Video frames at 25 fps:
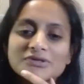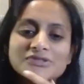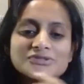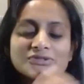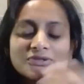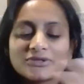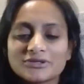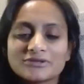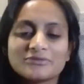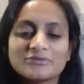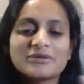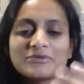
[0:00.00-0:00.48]
So
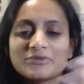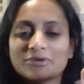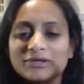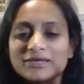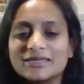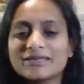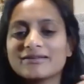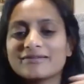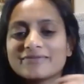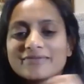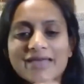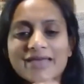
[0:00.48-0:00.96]
you're going to be
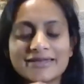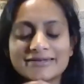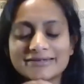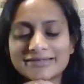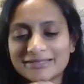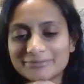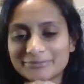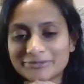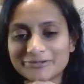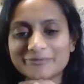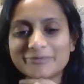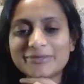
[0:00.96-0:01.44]
working on that in a
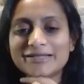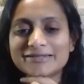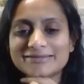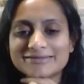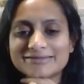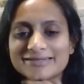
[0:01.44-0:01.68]
couple of months.